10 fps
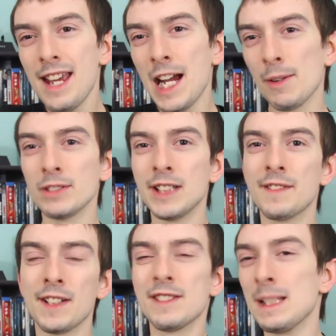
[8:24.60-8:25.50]
yeah, I would have
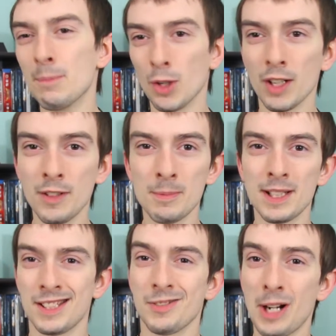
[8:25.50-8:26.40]
loved to have seen more of him
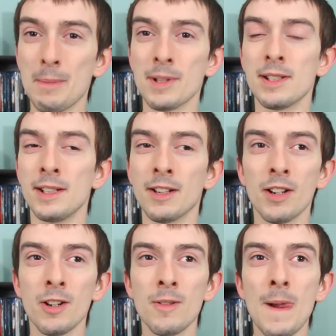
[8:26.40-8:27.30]
because it's Robert De
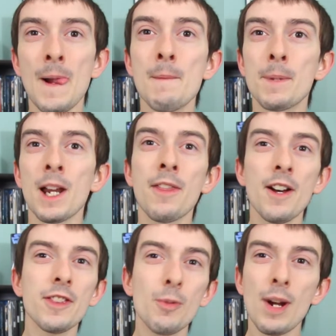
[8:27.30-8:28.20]
Niro. But I
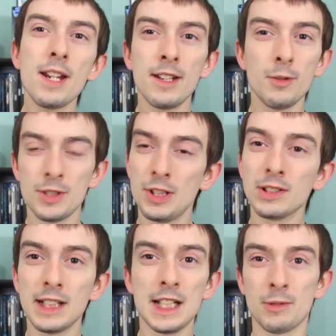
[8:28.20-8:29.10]
thought the way he was
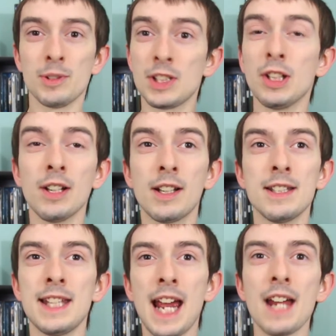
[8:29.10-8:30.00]
utilized was good
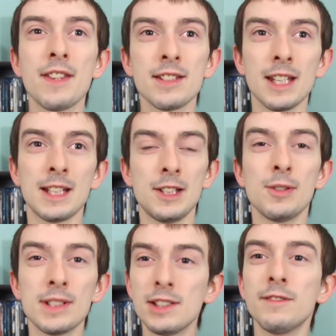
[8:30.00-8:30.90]
because he had this, like, you
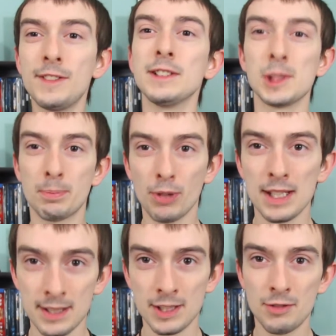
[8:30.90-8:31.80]
can still feel his
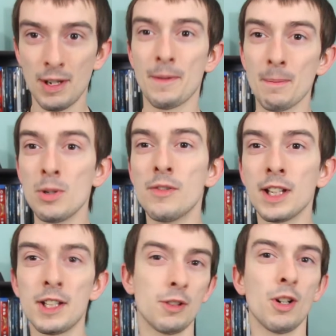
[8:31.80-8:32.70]
presence throughout the
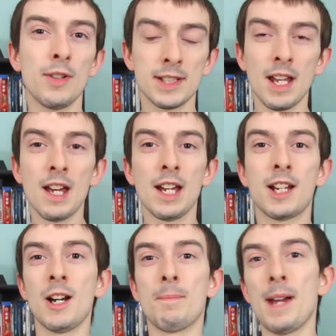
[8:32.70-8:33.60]
movie because you'd always
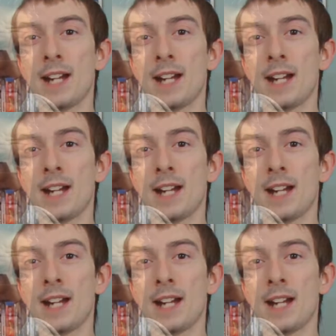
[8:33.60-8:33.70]
cut